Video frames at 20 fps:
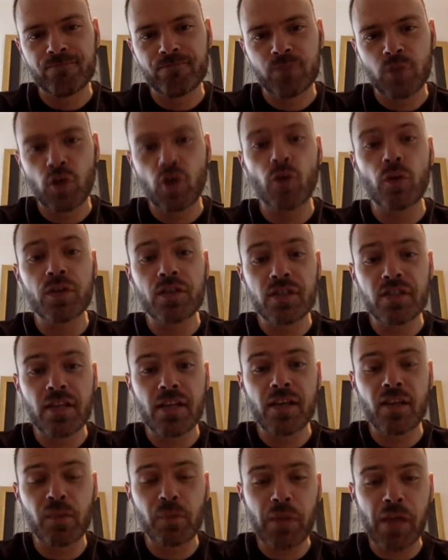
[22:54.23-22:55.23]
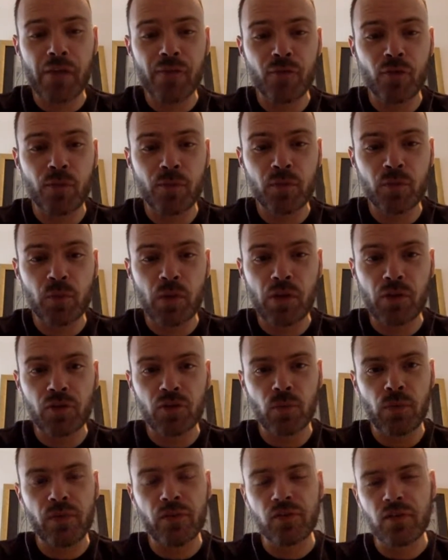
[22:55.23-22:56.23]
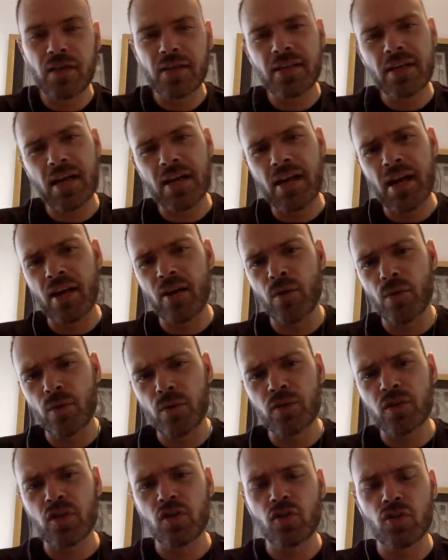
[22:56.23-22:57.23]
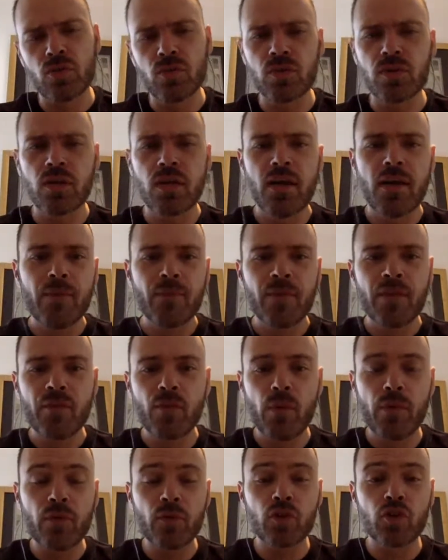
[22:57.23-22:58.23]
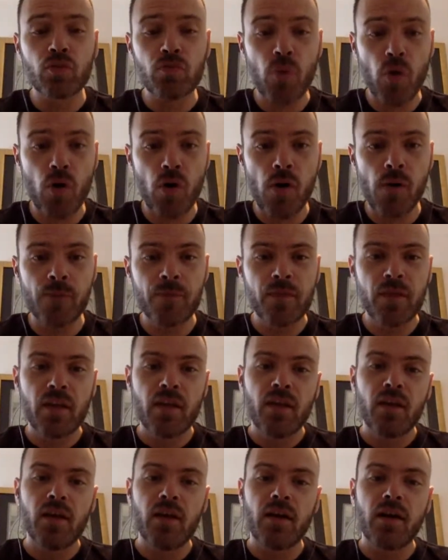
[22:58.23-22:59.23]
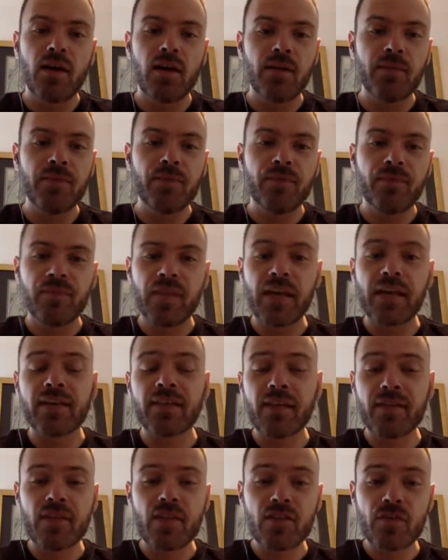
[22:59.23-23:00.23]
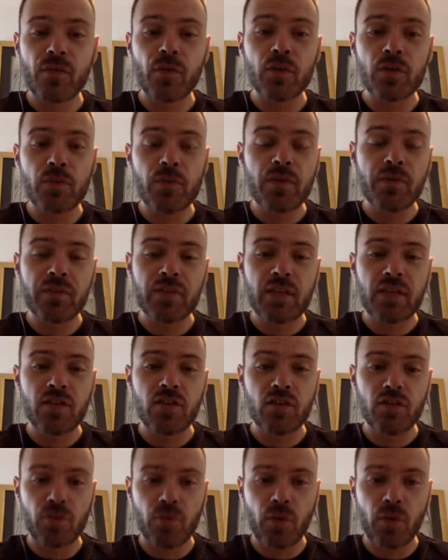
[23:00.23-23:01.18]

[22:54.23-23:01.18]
current state of the platform as well. So when there's any kind of errors, issues, even when they're small, that diverts a bit of attention